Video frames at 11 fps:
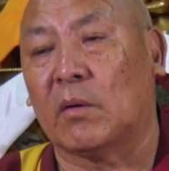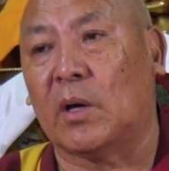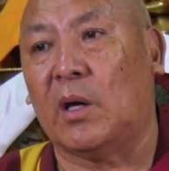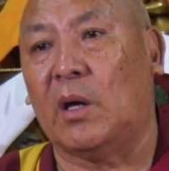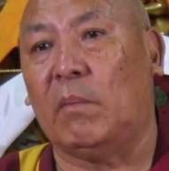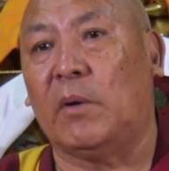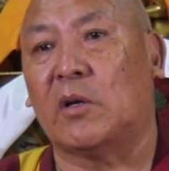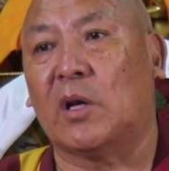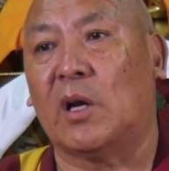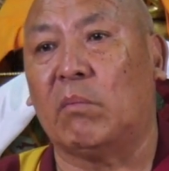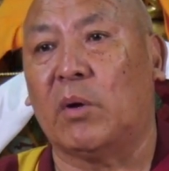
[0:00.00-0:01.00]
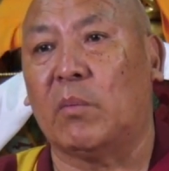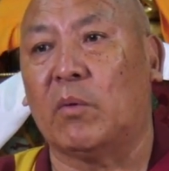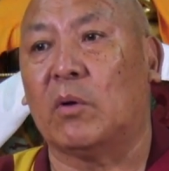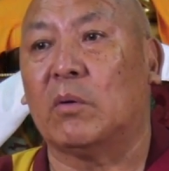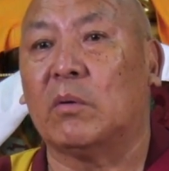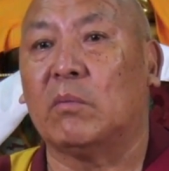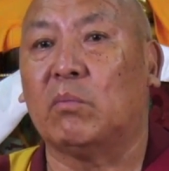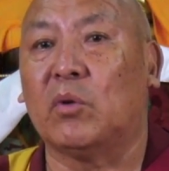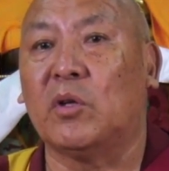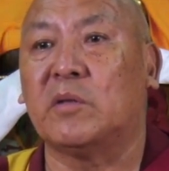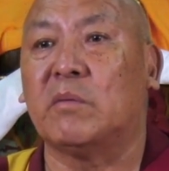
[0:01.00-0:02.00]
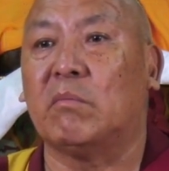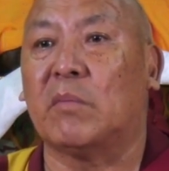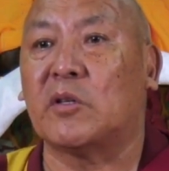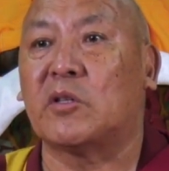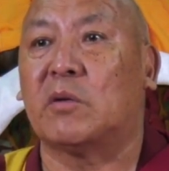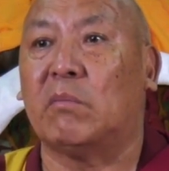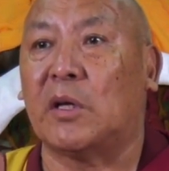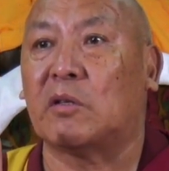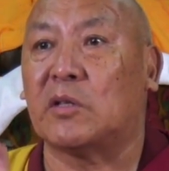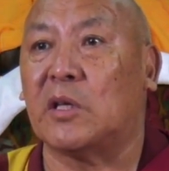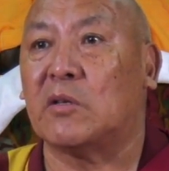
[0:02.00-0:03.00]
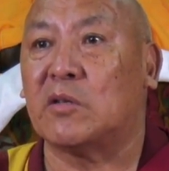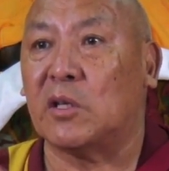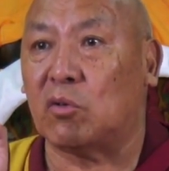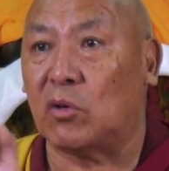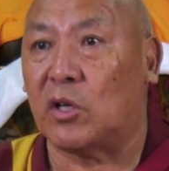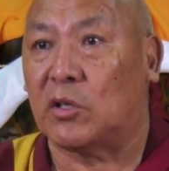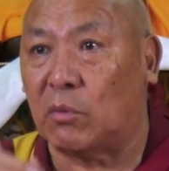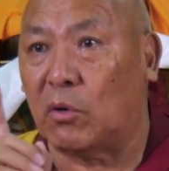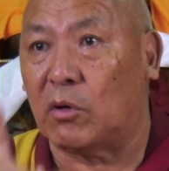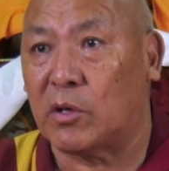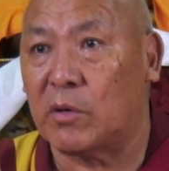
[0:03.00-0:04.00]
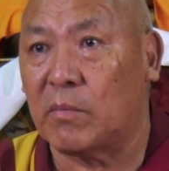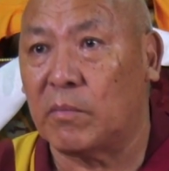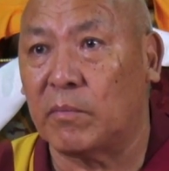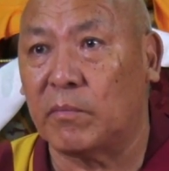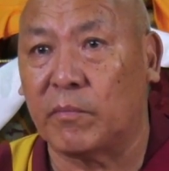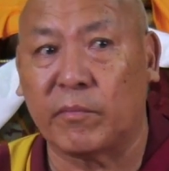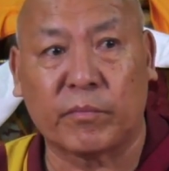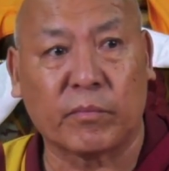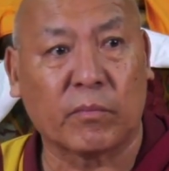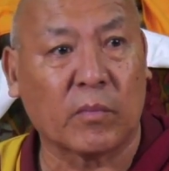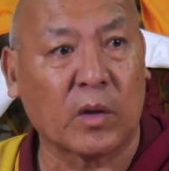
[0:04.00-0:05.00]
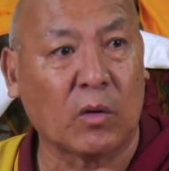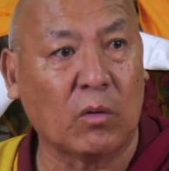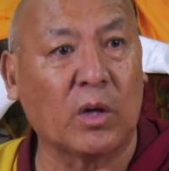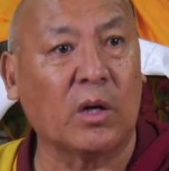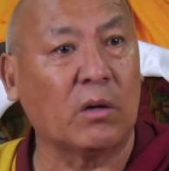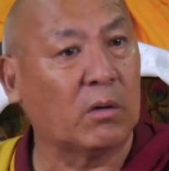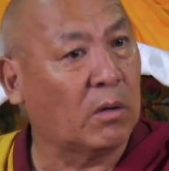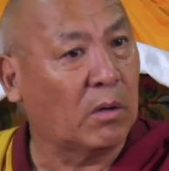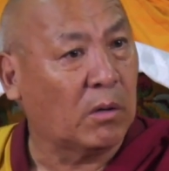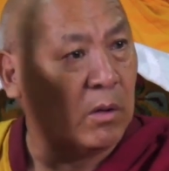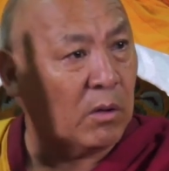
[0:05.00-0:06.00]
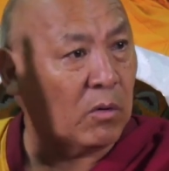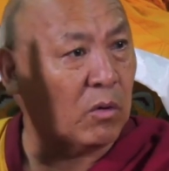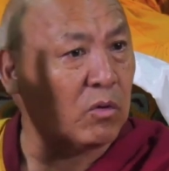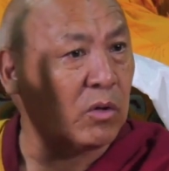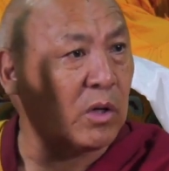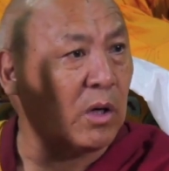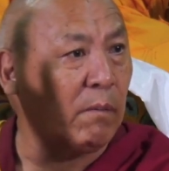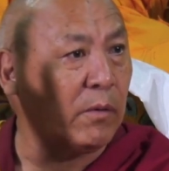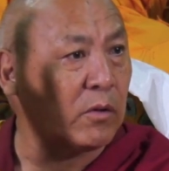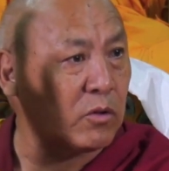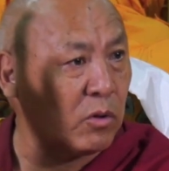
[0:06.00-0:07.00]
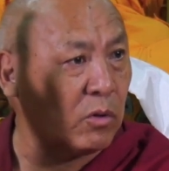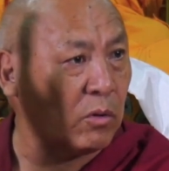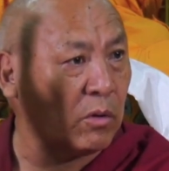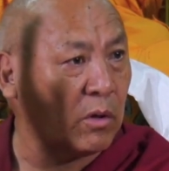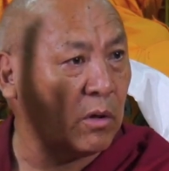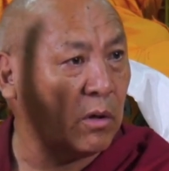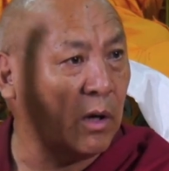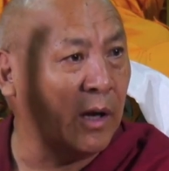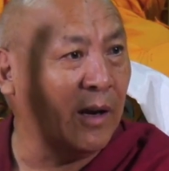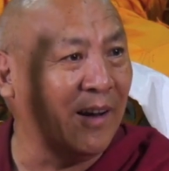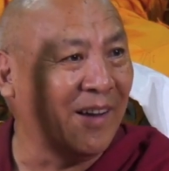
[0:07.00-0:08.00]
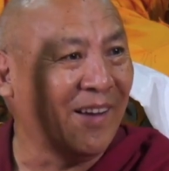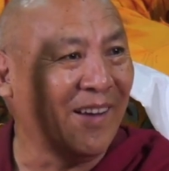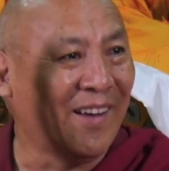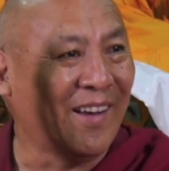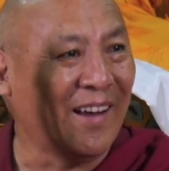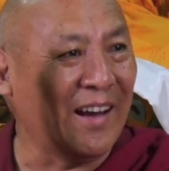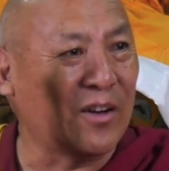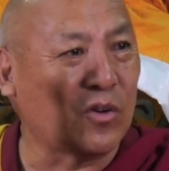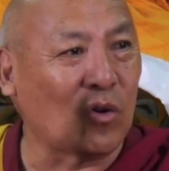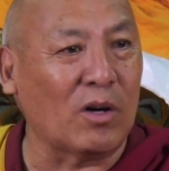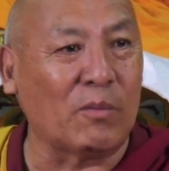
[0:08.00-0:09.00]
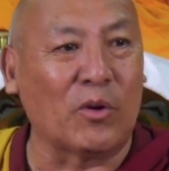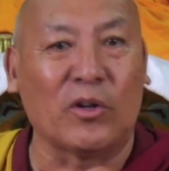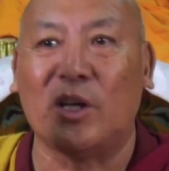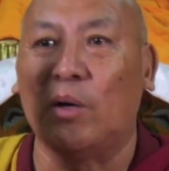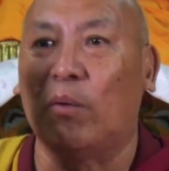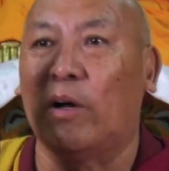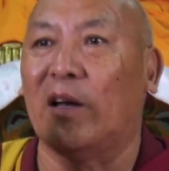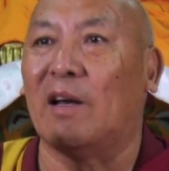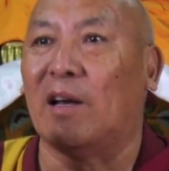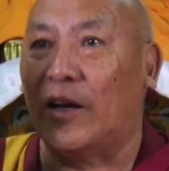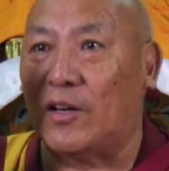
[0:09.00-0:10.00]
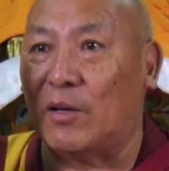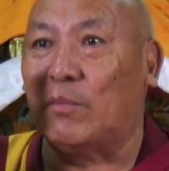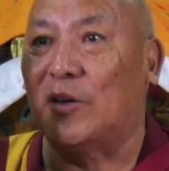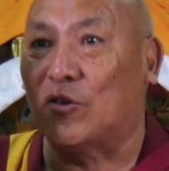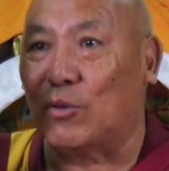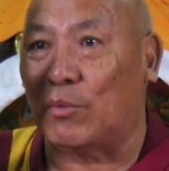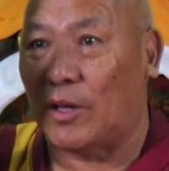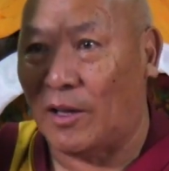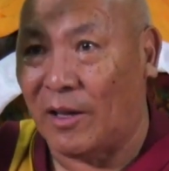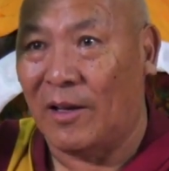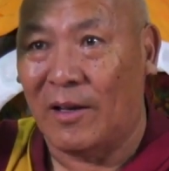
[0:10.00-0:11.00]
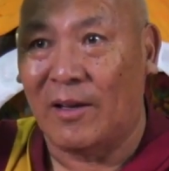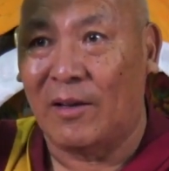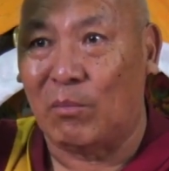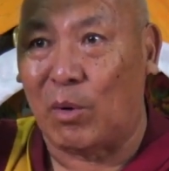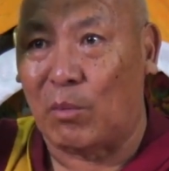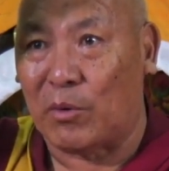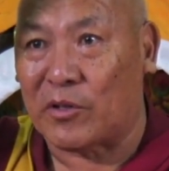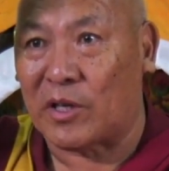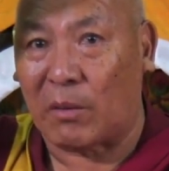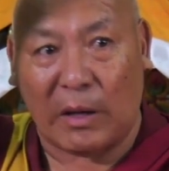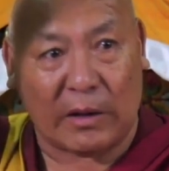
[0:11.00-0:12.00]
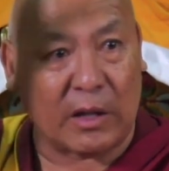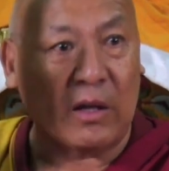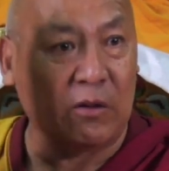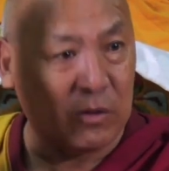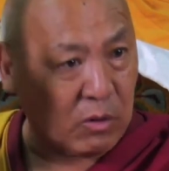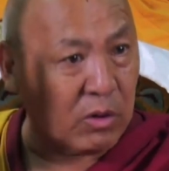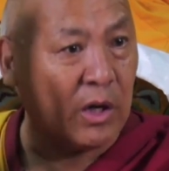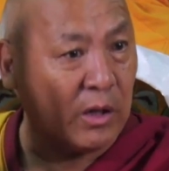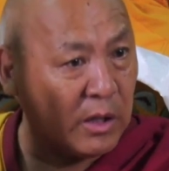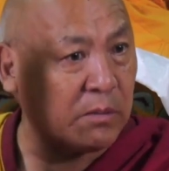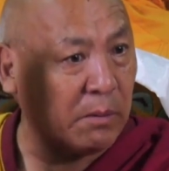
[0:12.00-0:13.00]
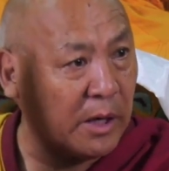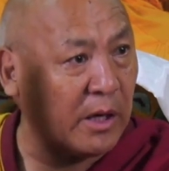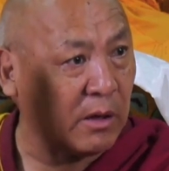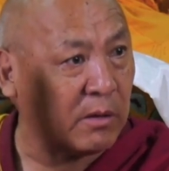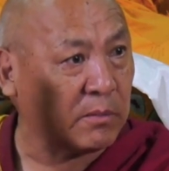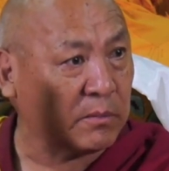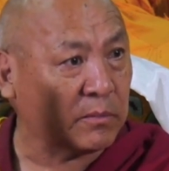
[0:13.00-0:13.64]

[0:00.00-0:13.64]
I have been telling people, Buddhism must make sense in today's world. You can go to the comfort zone and talk about nirvana, enlightenment, so many bombastic big things. Okay, that's fine.